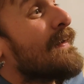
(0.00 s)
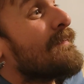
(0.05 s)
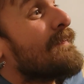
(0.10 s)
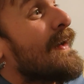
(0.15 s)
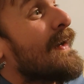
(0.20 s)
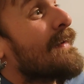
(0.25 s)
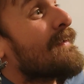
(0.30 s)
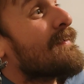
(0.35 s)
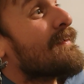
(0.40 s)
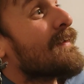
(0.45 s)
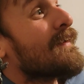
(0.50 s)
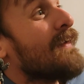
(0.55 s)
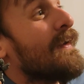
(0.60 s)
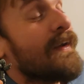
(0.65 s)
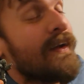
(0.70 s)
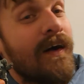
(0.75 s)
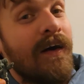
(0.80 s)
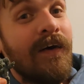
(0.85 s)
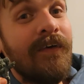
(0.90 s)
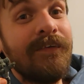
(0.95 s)
mechs, and they're
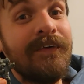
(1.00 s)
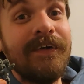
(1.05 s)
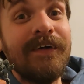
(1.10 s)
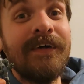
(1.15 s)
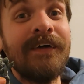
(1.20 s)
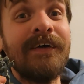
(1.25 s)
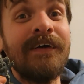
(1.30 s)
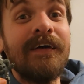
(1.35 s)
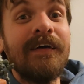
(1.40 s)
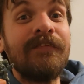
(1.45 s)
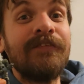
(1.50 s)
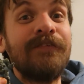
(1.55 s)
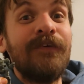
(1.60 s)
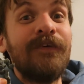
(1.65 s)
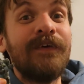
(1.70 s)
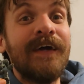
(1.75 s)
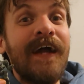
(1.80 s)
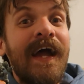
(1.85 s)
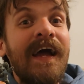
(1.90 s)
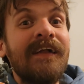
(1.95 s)
like, oh, there
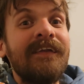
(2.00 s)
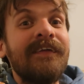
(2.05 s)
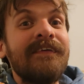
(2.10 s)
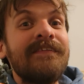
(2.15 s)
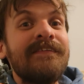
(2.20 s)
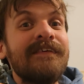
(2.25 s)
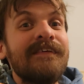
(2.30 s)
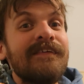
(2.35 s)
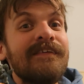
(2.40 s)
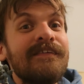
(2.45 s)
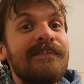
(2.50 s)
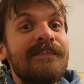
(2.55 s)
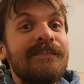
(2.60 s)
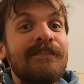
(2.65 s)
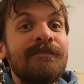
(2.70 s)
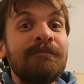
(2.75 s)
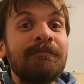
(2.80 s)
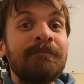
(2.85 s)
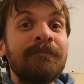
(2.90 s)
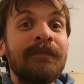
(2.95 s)
4 Atlases.
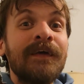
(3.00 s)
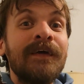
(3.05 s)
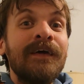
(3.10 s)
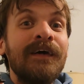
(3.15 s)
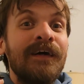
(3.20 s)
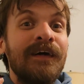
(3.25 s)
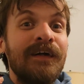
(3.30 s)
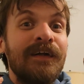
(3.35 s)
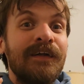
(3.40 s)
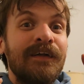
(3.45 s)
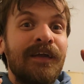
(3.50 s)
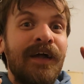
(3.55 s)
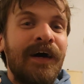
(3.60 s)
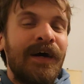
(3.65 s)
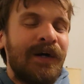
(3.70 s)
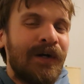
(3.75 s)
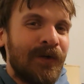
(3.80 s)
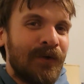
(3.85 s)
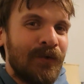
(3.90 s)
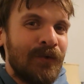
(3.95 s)

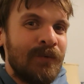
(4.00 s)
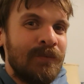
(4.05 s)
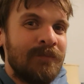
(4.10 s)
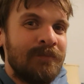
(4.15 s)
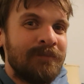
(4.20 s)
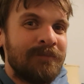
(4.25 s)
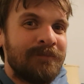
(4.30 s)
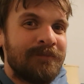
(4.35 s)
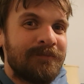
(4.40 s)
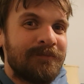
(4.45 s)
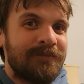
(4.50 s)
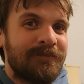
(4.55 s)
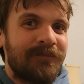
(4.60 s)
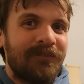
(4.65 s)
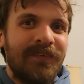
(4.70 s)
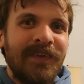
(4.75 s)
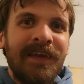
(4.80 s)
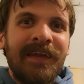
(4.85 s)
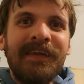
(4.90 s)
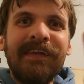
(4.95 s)
No.
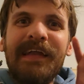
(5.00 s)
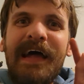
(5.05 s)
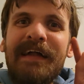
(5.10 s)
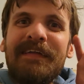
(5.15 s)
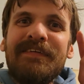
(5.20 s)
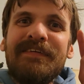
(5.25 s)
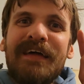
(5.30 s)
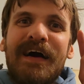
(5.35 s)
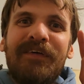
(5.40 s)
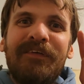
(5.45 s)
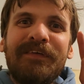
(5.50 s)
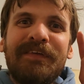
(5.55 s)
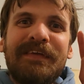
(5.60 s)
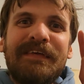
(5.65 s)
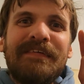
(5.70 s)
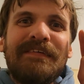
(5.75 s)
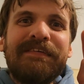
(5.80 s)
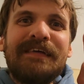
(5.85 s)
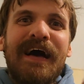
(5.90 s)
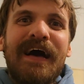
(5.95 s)
That's not what the
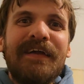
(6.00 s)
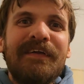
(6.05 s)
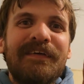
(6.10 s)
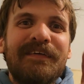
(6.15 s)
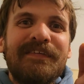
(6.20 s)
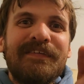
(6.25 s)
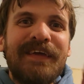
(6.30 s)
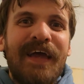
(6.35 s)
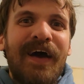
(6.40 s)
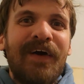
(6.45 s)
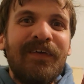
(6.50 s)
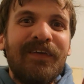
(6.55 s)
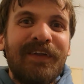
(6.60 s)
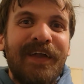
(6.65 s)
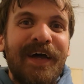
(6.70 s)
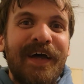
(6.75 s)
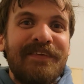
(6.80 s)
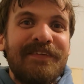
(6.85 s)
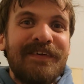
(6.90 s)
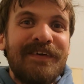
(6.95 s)
Steiner Scout
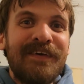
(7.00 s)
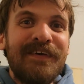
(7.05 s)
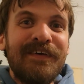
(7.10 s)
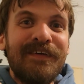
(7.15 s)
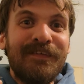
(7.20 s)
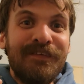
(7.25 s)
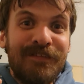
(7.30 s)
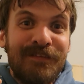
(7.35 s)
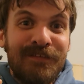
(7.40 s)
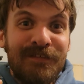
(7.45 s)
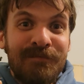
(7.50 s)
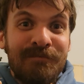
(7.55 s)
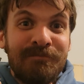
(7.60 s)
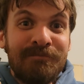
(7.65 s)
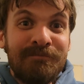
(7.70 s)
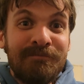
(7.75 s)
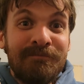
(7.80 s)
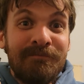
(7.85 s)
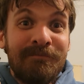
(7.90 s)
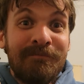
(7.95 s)
Lance is.
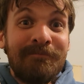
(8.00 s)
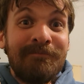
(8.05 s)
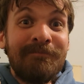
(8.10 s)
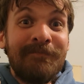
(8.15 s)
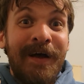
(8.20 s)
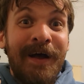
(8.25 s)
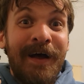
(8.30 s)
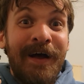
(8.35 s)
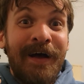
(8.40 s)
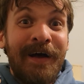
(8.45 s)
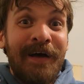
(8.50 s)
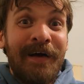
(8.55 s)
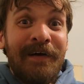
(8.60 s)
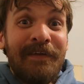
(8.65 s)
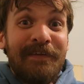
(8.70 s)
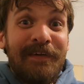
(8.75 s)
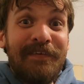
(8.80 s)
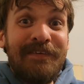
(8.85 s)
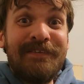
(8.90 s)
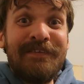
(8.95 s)

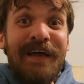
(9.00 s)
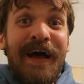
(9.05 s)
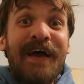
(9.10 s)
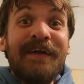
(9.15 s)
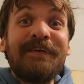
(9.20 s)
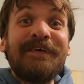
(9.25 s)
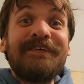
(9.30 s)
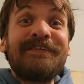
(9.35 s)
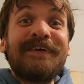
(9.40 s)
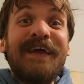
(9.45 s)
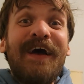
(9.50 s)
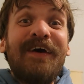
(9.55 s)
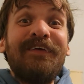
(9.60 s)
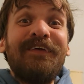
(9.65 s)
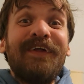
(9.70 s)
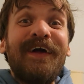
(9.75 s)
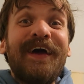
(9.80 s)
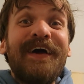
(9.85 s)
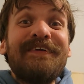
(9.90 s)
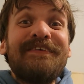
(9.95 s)
The Steiner
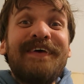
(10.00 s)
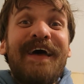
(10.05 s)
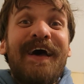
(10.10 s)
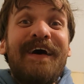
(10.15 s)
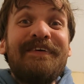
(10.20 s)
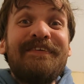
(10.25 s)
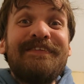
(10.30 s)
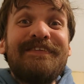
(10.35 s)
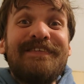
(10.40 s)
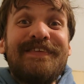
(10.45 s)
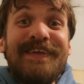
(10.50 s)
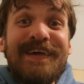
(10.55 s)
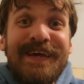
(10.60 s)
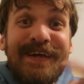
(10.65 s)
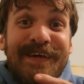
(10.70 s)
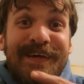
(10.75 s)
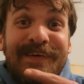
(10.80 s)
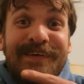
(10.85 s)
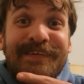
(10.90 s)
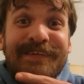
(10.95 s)
Scout Lance has
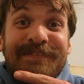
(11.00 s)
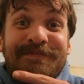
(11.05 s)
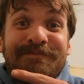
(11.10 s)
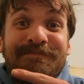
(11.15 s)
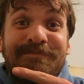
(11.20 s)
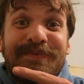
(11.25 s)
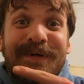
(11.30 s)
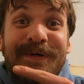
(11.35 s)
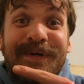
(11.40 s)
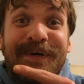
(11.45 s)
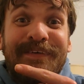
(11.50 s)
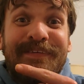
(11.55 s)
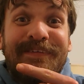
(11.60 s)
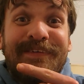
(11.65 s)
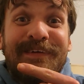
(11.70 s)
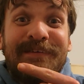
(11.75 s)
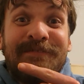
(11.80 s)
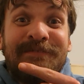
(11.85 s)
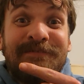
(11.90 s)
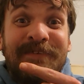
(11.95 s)
these, because
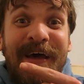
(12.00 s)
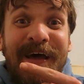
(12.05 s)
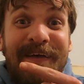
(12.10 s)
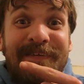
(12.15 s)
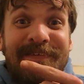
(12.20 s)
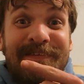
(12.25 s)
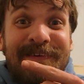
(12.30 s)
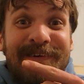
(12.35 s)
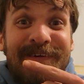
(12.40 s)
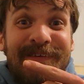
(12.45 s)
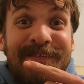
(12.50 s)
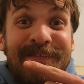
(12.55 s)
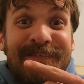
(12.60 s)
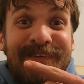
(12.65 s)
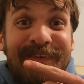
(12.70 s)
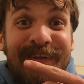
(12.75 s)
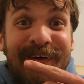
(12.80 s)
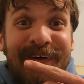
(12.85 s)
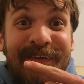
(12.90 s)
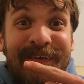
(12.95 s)
they're faster
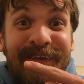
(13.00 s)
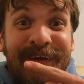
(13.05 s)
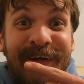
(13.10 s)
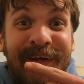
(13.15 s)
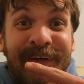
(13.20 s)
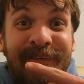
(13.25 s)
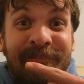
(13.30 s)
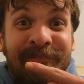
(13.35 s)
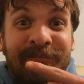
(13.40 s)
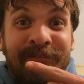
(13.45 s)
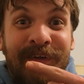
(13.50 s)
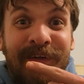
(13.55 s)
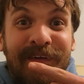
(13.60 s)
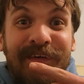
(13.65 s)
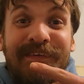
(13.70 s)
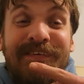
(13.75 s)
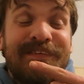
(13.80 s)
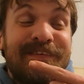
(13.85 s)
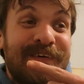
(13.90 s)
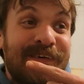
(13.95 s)
slightly.
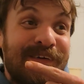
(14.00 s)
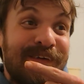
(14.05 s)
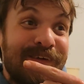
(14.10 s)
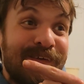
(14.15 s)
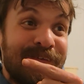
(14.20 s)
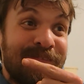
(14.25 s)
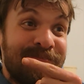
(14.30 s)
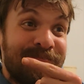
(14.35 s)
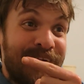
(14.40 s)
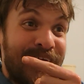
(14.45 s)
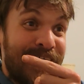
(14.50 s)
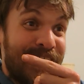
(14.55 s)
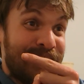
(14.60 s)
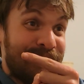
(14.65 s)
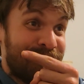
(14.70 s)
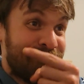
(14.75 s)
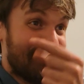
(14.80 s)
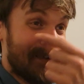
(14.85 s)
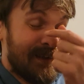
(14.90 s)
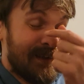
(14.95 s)
They're still not